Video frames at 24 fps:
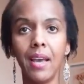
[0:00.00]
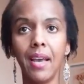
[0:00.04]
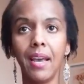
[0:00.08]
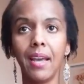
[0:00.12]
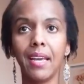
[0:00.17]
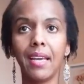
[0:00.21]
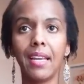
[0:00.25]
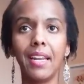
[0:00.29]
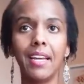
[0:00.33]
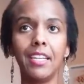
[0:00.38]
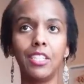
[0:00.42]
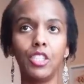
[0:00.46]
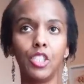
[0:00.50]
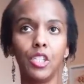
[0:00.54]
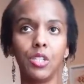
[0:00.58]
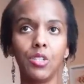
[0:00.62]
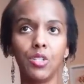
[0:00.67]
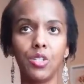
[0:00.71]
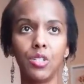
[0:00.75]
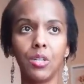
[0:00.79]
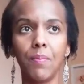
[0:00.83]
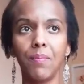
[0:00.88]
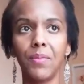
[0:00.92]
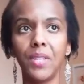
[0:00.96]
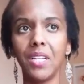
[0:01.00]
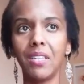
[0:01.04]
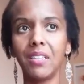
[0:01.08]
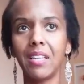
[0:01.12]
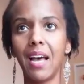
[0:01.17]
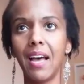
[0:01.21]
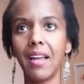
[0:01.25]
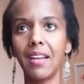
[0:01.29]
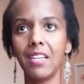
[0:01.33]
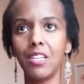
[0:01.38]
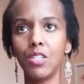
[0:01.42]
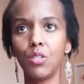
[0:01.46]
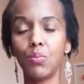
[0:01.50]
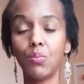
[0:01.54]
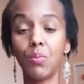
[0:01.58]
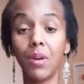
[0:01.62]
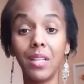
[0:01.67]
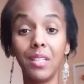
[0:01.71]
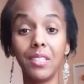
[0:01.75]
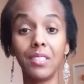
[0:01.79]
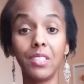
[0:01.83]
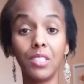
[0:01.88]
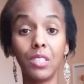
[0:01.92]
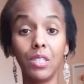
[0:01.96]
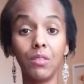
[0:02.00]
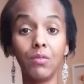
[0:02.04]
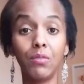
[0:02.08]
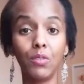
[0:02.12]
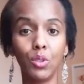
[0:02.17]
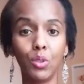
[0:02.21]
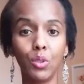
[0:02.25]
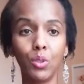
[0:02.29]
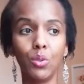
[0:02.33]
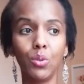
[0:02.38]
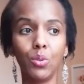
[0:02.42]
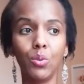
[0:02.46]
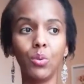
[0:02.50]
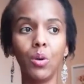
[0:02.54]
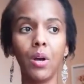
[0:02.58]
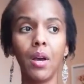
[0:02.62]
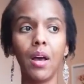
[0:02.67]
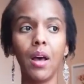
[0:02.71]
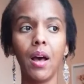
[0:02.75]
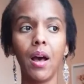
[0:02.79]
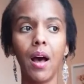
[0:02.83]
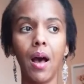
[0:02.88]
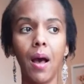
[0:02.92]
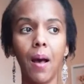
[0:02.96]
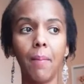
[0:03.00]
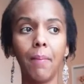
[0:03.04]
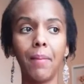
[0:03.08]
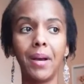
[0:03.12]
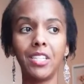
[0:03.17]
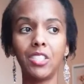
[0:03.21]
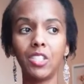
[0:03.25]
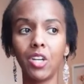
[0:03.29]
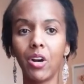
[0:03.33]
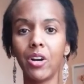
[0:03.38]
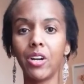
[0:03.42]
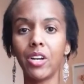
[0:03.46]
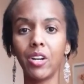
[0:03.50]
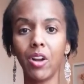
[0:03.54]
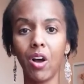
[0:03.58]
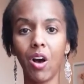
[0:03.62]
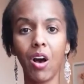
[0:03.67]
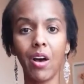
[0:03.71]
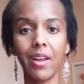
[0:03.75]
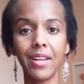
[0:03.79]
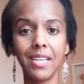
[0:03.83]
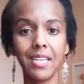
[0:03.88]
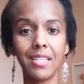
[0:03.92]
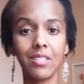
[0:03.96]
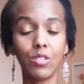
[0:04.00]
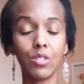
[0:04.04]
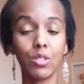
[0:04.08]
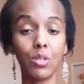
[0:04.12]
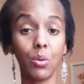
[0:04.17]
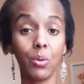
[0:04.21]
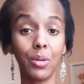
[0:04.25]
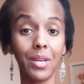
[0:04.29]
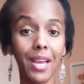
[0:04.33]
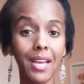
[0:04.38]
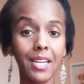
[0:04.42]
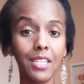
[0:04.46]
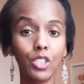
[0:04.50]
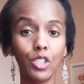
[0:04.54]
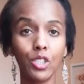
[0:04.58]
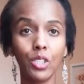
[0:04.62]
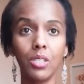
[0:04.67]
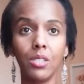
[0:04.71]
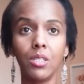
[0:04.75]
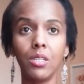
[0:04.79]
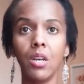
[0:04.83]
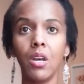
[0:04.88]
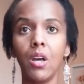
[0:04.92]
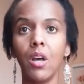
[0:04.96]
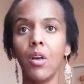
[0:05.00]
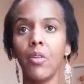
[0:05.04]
Can I share something that is relative to my target audience location,